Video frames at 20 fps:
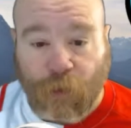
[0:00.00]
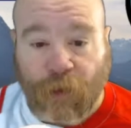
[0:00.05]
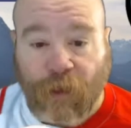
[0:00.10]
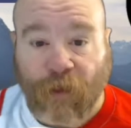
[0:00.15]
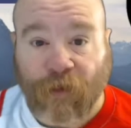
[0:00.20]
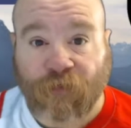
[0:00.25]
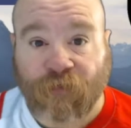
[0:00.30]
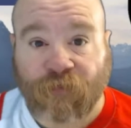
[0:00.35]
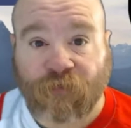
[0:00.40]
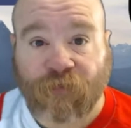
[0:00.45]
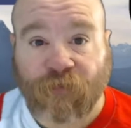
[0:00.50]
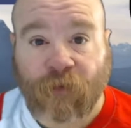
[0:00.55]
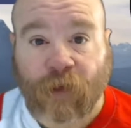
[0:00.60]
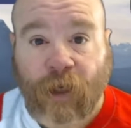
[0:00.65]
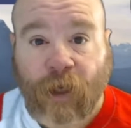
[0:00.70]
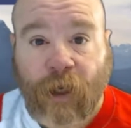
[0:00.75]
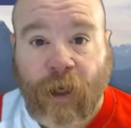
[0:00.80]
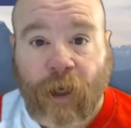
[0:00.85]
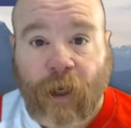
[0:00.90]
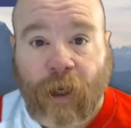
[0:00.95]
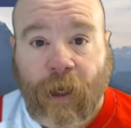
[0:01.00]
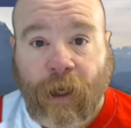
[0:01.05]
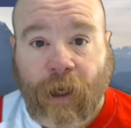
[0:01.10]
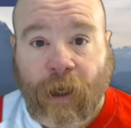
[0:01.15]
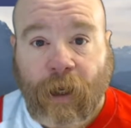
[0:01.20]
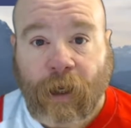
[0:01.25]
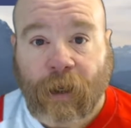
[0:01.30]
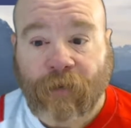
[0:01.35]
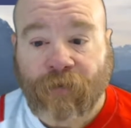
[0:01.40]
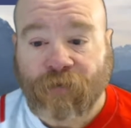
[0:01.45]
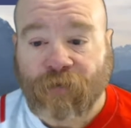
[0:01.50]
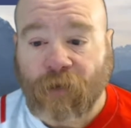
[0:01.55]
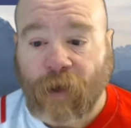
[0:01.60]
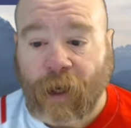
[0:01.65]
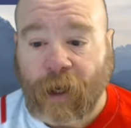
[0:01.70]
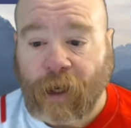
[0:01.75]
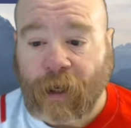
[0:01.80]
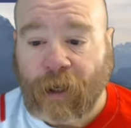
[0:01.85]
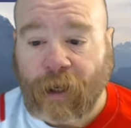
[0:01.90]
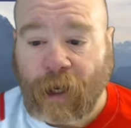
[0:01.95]
is, it's
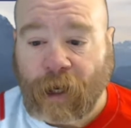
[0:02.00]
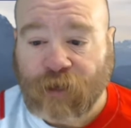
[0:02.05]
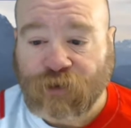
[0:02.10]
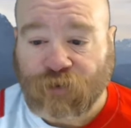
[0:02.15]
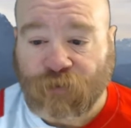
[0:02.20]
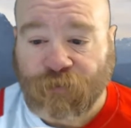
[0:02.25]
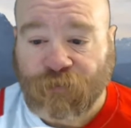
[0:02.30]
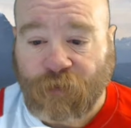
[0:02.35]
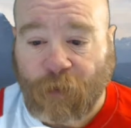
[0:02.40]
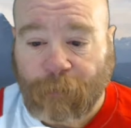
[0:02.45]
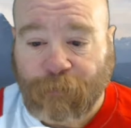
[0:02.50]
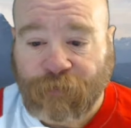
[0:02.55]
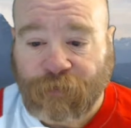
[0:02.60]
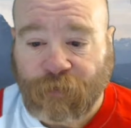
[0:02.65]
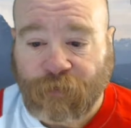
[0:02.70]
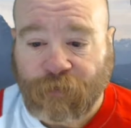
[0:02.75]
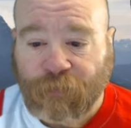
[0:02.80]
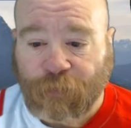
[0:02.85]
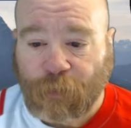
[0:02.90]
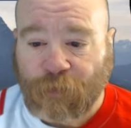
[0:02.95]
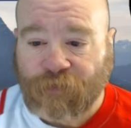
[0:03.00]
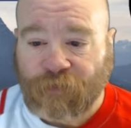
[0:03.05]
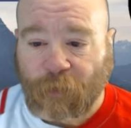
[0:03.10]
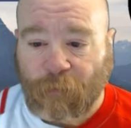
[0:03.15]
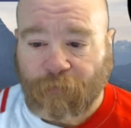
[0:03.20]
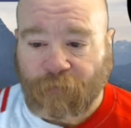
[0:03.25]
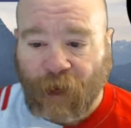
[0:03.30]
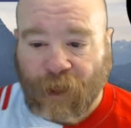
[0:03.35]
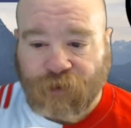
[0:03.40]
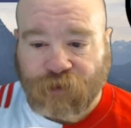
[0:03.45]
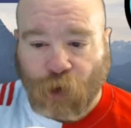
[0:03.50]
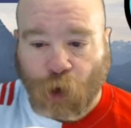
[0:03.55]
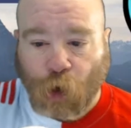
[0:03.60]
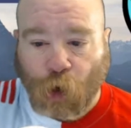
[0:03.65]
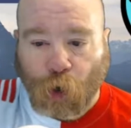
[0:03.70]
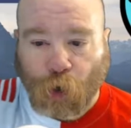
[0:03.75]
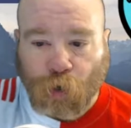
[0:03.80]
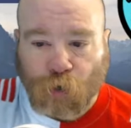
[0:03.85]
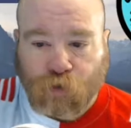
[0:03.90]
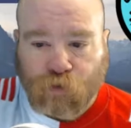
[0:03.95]
a natural substance. What's up,
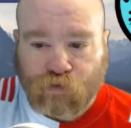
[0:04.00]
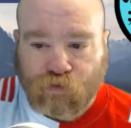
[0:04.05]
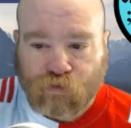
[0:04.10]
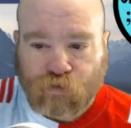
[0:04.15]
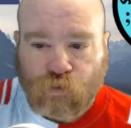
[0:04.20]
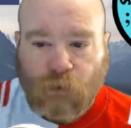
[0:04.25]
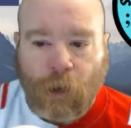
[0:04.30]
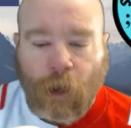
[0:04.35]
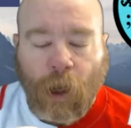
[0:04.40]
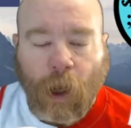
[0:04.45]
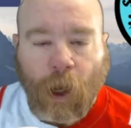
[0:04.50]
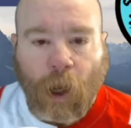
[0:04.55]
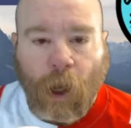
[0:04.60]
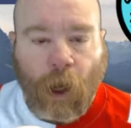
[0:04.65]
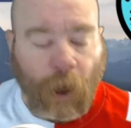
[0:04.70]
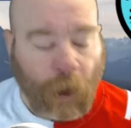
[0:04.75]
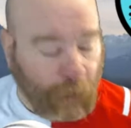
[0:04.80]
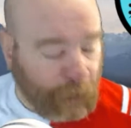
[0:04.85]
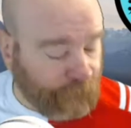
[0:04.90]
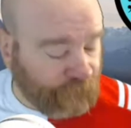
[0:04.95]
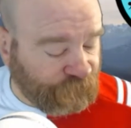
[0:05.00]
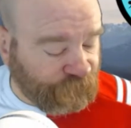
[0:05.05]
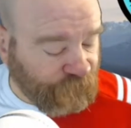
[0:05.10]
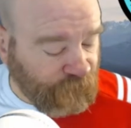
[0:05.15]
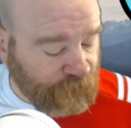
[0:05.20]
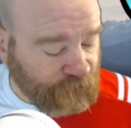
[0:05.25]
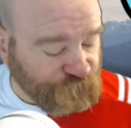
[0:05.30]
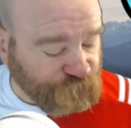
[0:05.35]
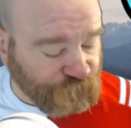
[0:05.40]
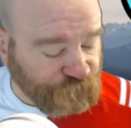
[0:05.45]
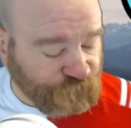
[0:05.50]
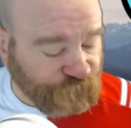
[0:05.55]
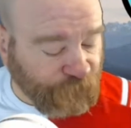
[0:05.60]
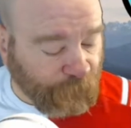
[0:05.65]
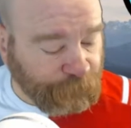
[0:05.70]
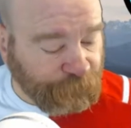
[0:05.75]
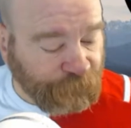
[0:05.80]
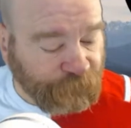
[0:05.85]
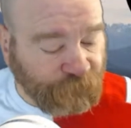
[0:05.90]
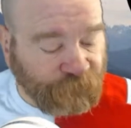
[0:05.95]
Bato? It's a natural
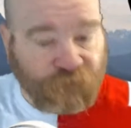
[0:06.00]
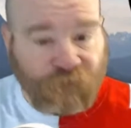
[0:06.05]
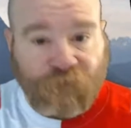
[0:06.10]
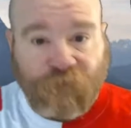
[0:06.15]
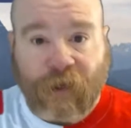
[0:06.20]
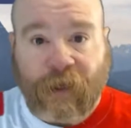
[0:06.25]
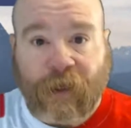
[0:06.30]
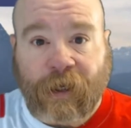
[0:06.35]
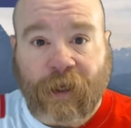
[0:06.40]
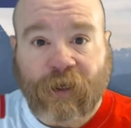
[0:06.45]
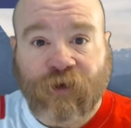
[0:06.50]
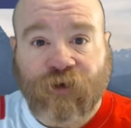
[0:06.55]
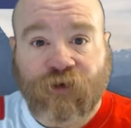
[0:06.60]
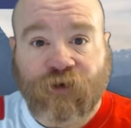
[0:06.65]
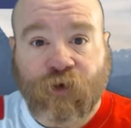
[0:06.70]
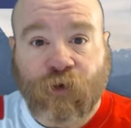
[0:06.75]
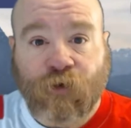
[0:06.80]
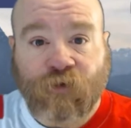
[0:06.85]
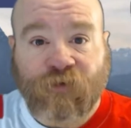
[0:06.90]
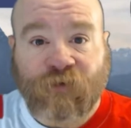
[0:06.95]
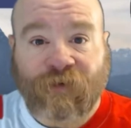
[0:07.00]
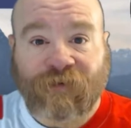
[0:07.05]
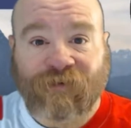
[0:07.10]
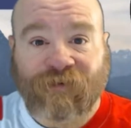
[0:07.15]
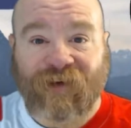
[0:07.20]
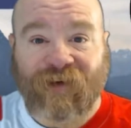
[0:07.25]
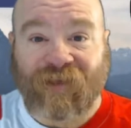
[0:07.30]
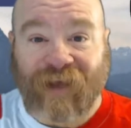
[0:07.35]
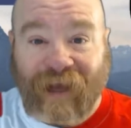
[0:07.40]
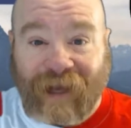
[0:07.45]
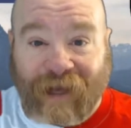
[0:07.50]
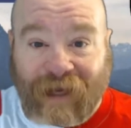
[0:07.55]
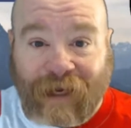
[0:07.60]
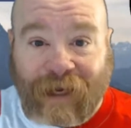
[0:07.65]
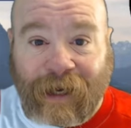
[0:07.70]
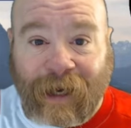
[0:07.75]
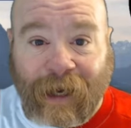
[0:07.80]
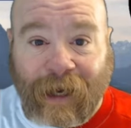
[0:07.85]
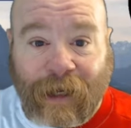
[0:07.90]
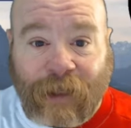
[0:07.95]
substance that gets used as a
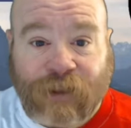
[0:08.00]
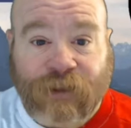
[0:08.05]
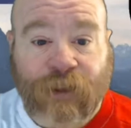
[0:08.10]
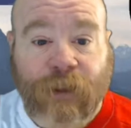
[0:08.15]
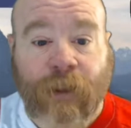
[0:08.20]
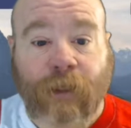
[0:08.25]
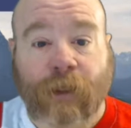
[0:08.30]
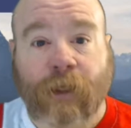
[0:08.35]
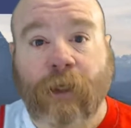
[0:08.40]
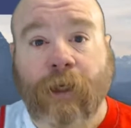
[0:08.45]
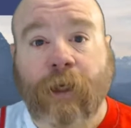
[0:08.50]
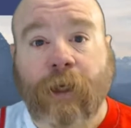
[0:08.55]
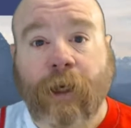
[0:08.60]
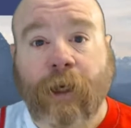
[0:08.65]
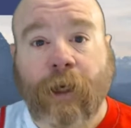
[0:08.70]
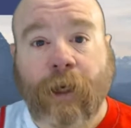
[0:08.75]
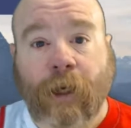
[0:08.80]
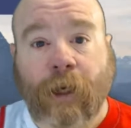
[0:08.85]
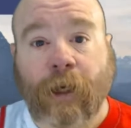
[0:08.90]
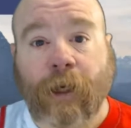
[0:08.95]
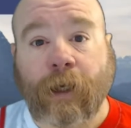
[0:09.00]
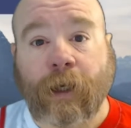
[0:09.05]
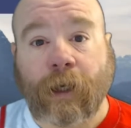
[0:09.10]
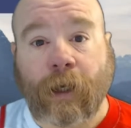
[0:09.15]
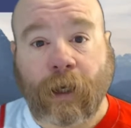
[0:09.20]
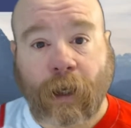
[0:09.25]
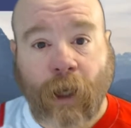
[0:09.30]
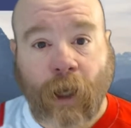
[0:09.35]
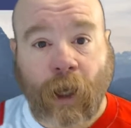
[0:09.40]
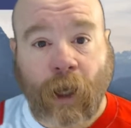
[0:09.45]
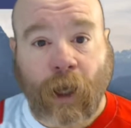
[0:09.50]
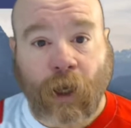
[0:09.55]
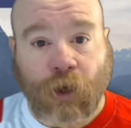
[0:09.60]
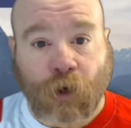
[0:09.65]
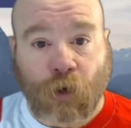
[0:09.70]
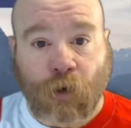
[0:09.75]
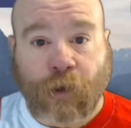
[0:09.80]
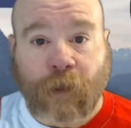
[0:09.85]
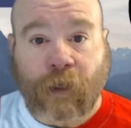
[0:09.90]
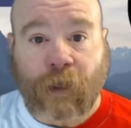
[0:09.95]
thickening agent in
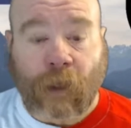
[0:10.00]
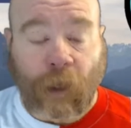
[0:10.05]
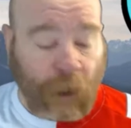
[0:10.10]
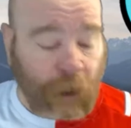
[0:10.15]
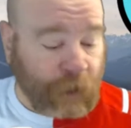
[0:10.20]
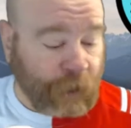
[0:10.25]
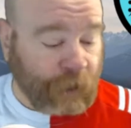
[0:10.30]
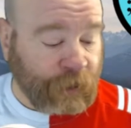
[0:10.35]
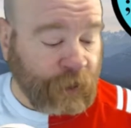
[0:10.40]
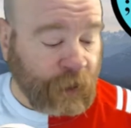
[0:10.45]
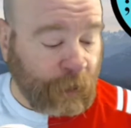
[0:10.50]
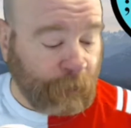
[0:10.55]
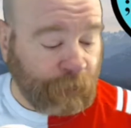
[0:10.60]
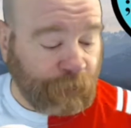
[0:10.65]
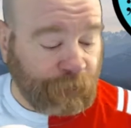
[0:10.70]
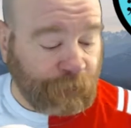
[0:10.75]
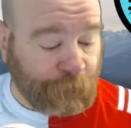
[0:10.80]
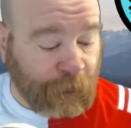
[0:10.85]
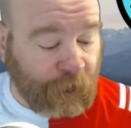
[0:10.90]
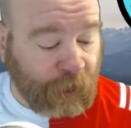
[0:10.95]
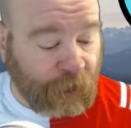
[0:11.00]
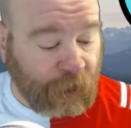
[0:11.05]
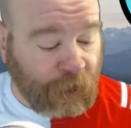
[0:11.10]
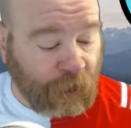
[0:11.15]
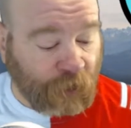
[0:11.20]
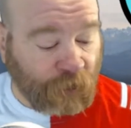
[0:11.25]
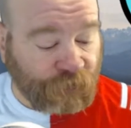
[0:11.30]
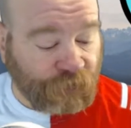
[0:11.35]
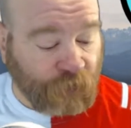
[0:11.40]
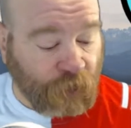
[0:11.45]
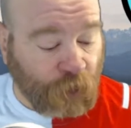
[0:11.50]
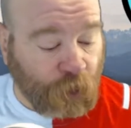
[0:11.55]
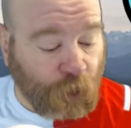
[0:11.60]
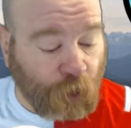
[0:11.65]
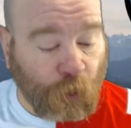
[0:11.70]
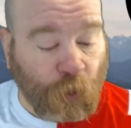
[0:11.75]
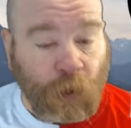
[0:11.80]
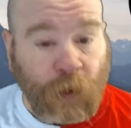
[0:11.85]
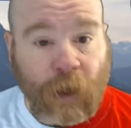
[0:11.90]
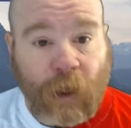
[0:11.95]
cooking a lot of times, but it
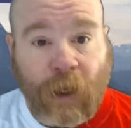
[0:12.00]
also